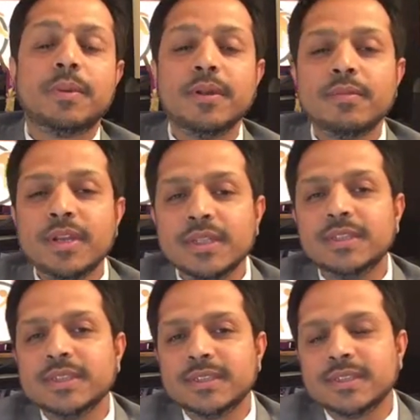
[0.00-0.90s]

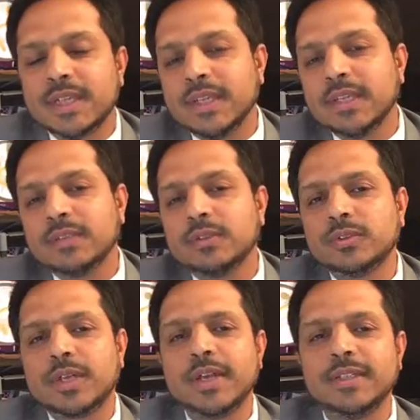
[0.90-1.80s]
privileges in the
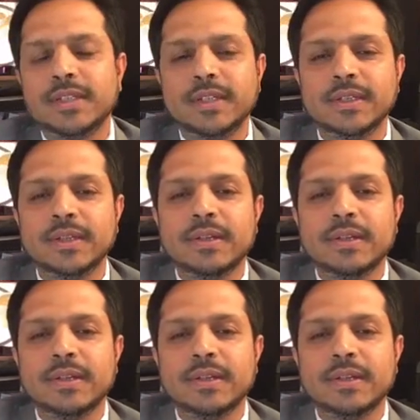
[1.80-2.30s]
society.